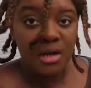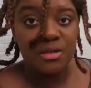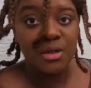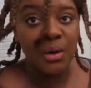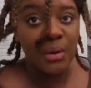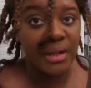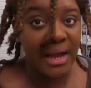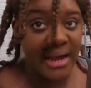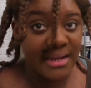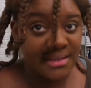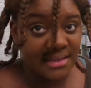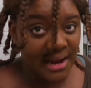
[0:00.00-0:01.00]
to hold the
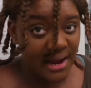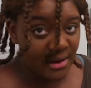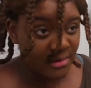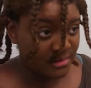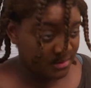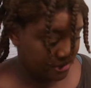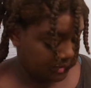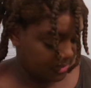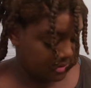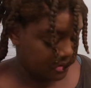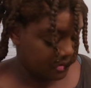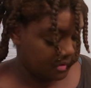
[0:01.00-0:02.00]
ends down.
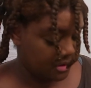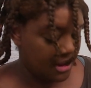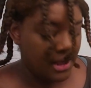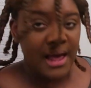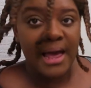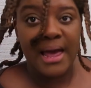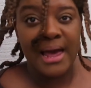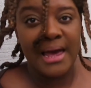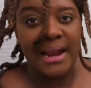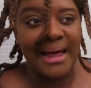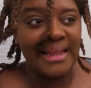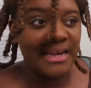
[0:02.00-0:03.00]

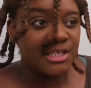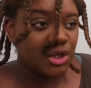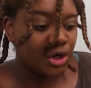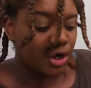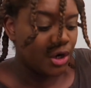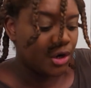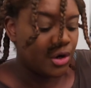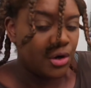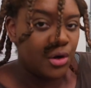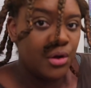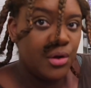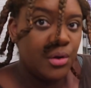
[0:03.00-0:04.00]
And I like to curl,